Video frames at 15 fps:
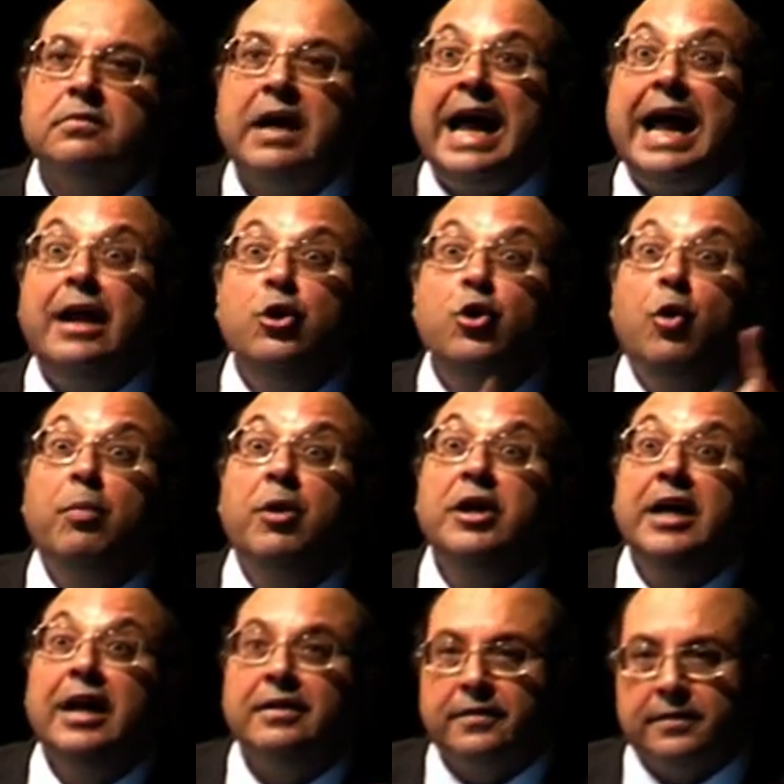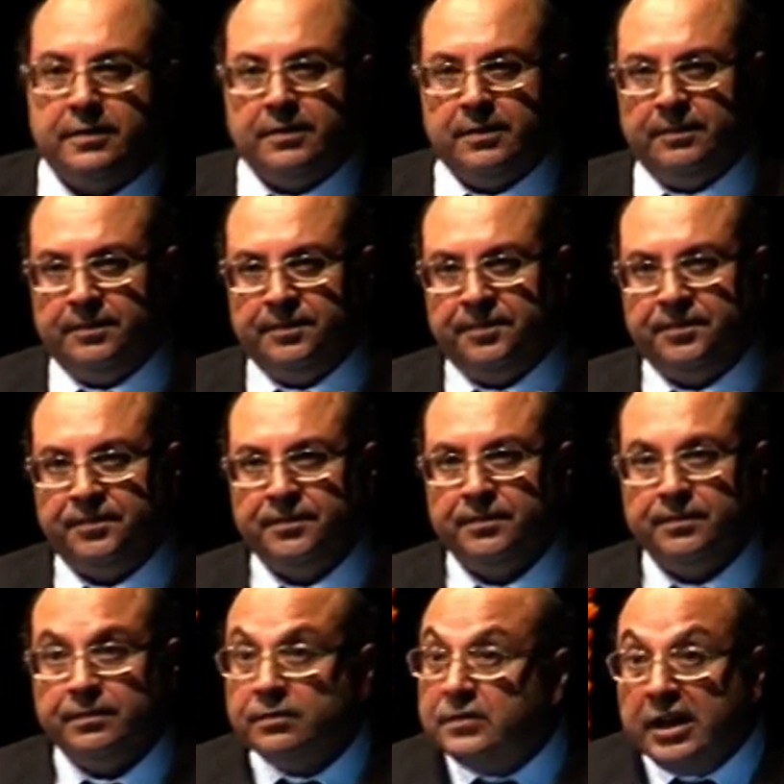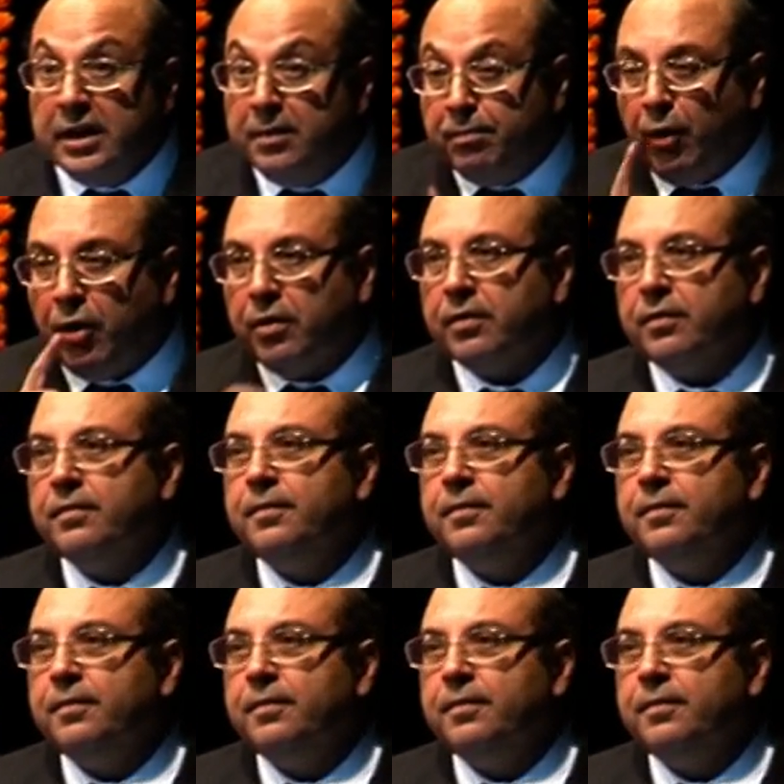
and nobody else. Very important.